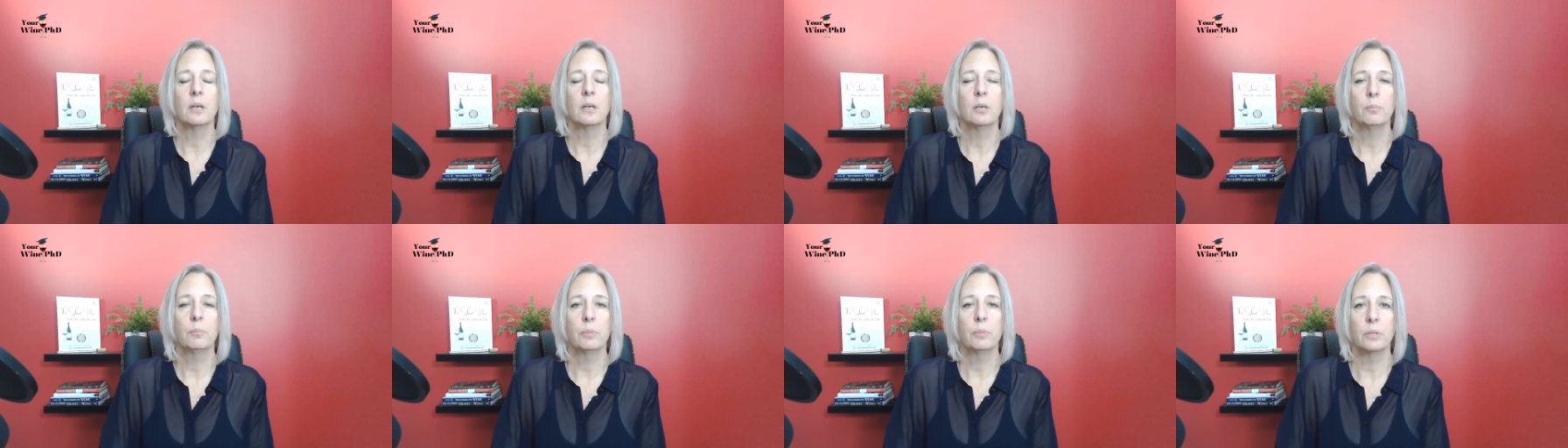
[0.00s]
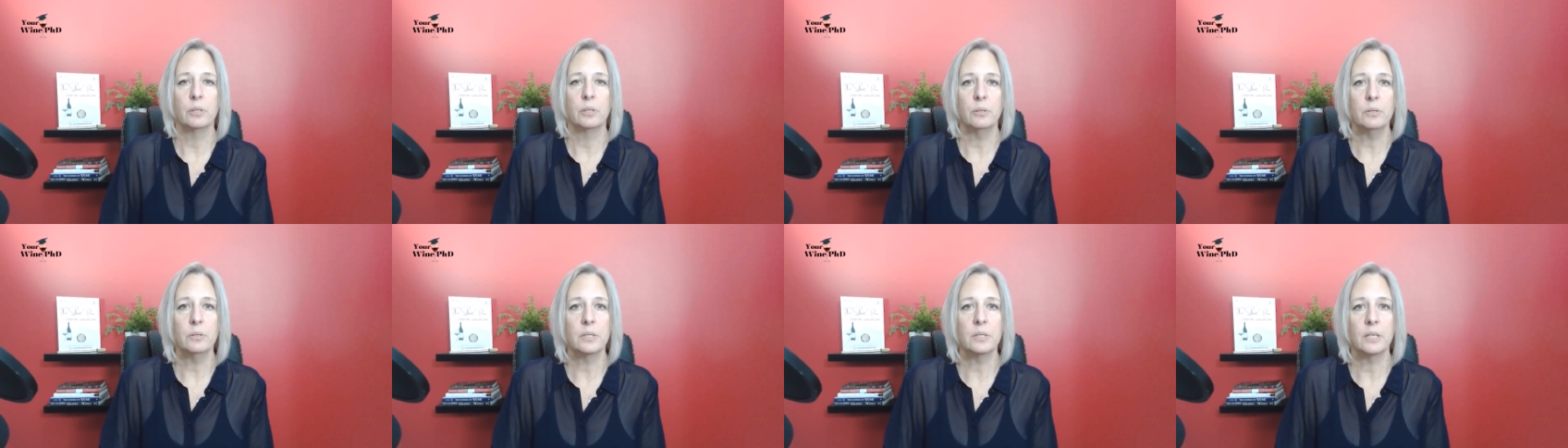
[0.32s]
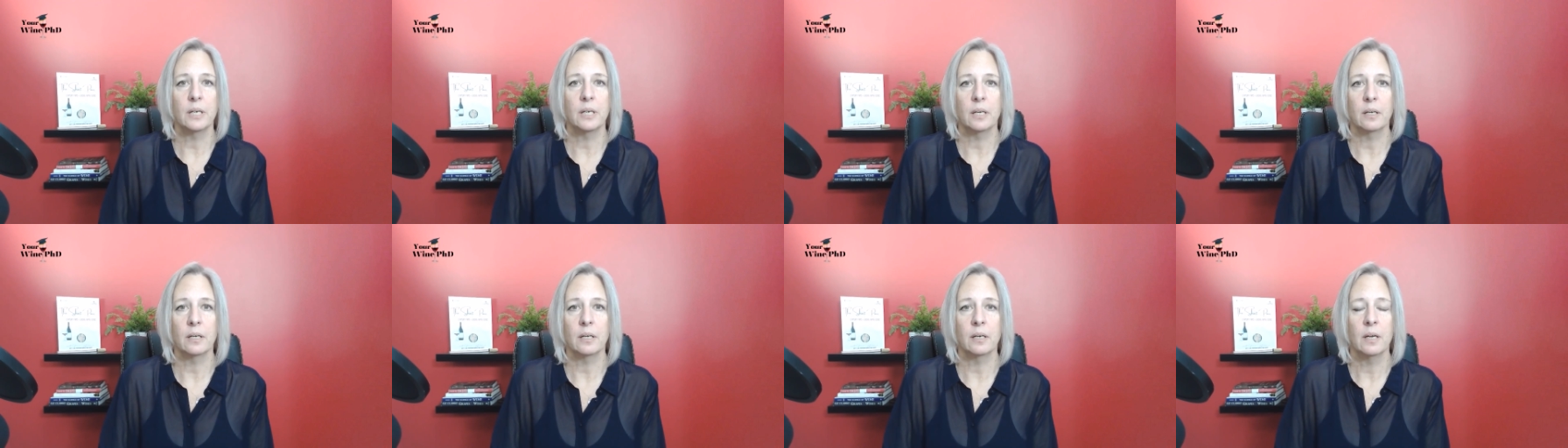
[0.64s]

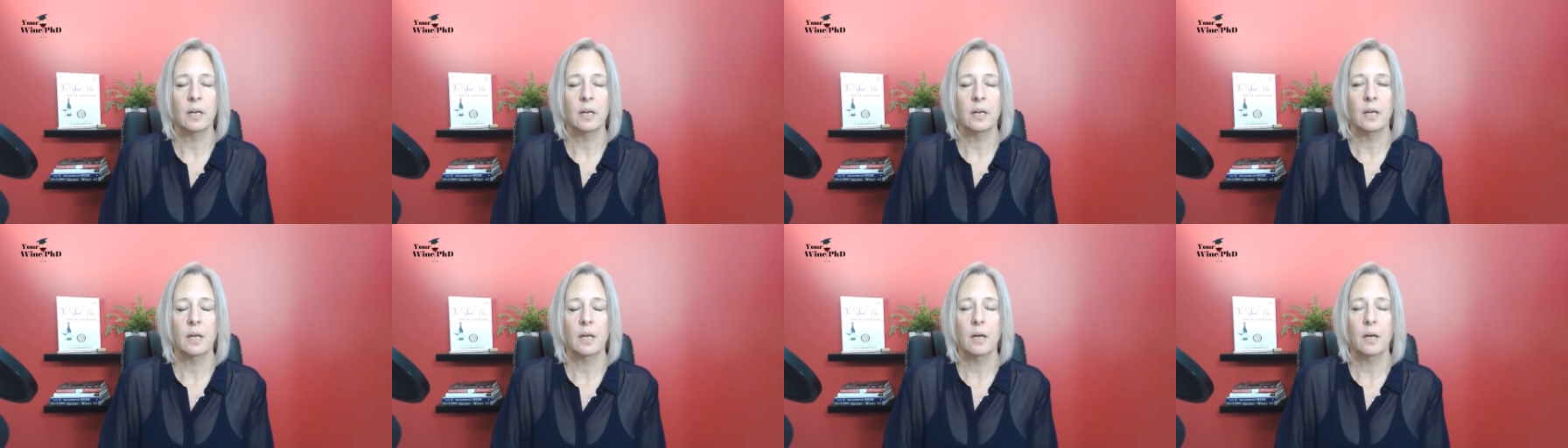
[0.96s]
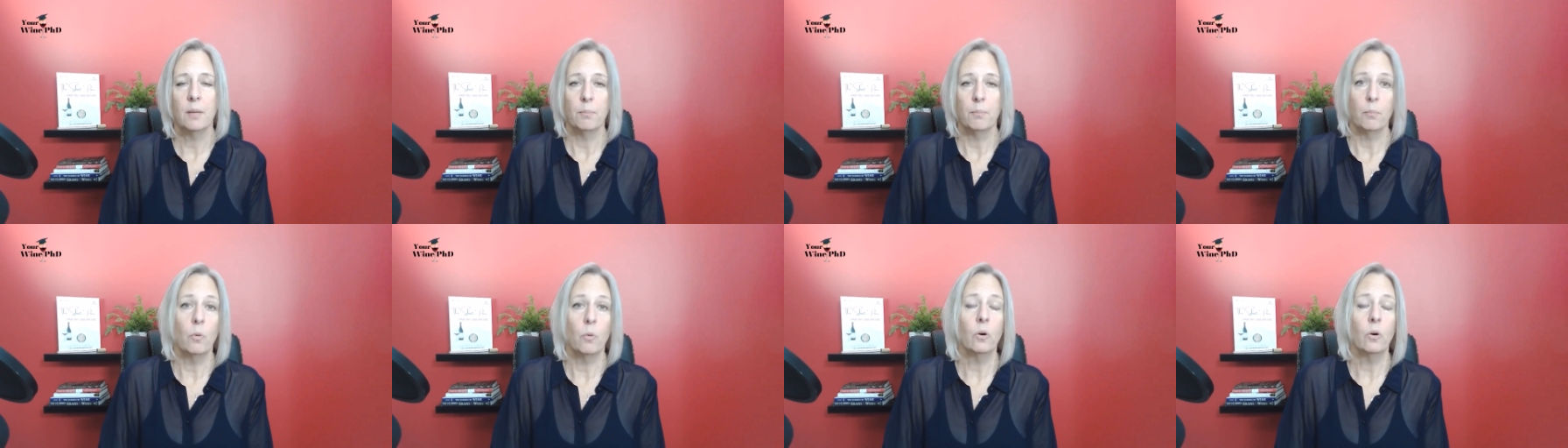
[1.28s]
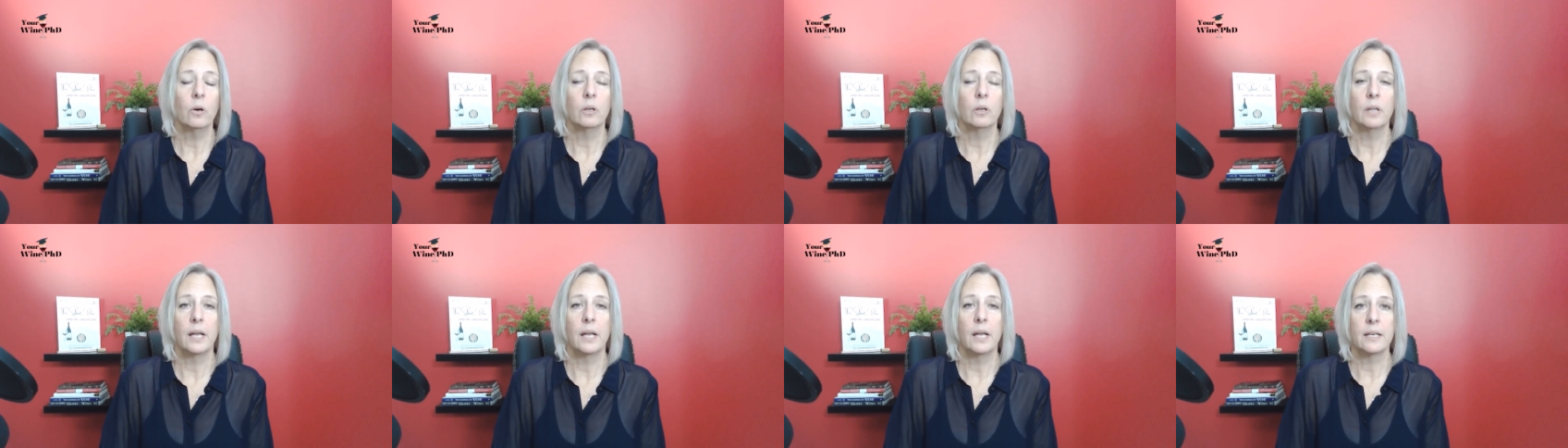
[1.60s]
producing more
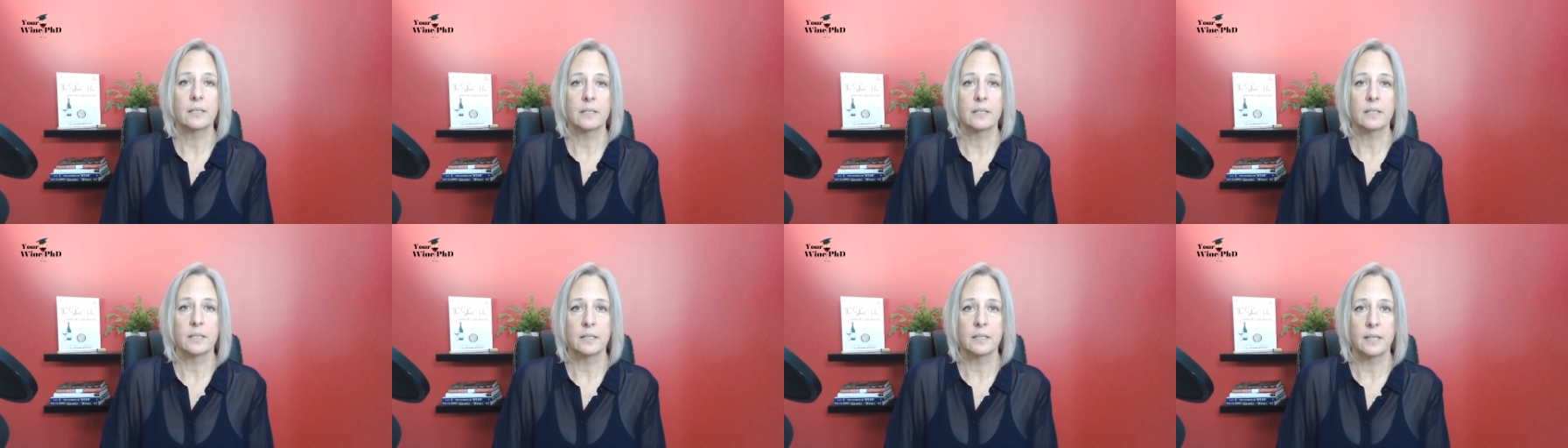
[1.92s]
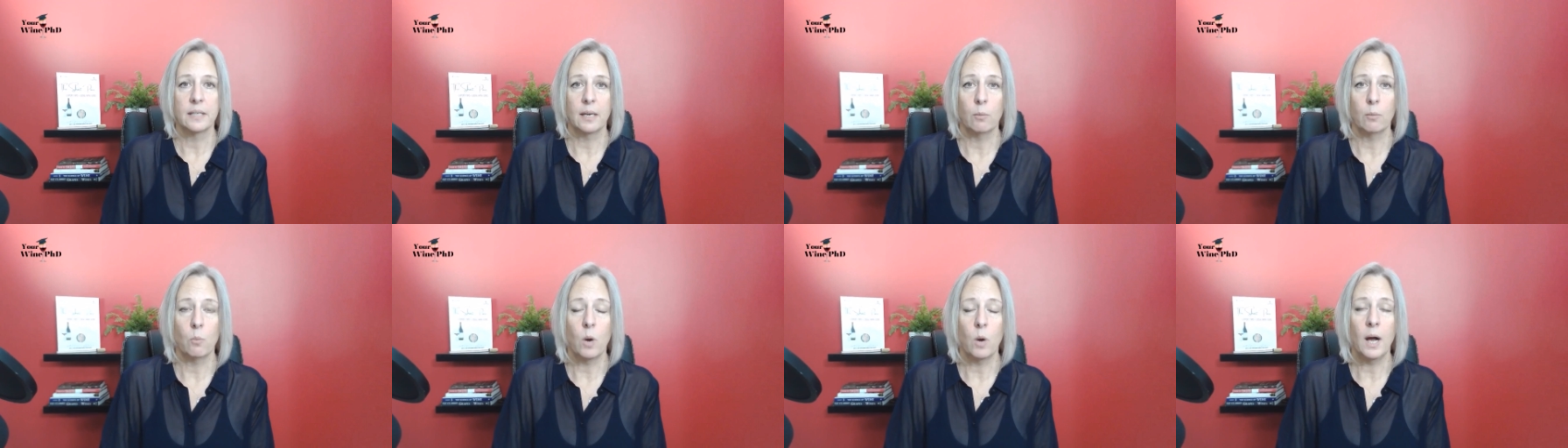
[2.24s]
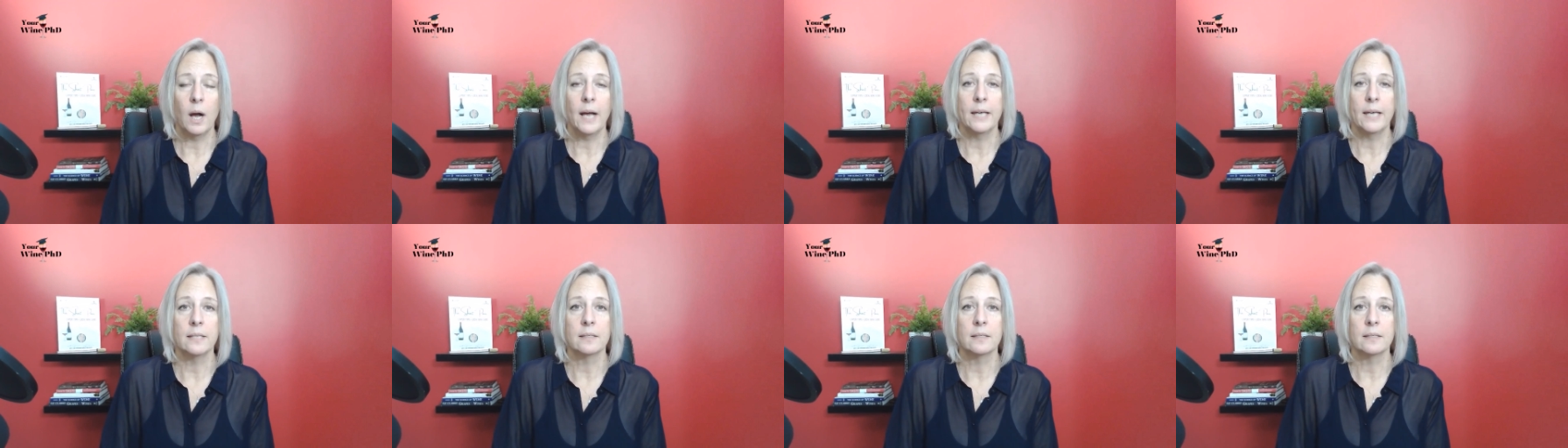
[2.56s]
or less the same
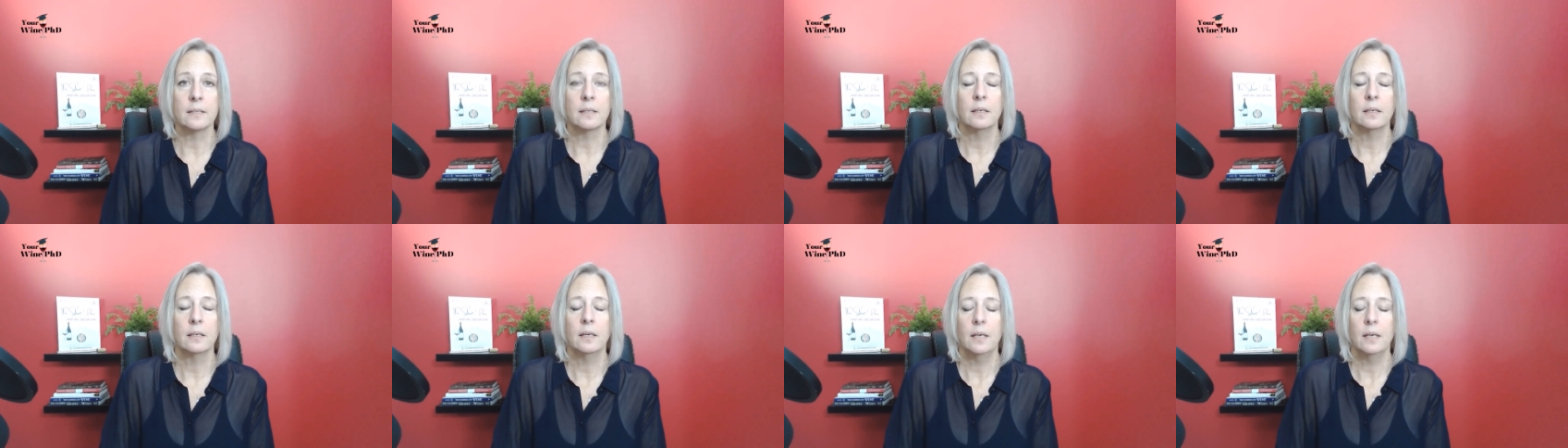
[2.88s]
wines.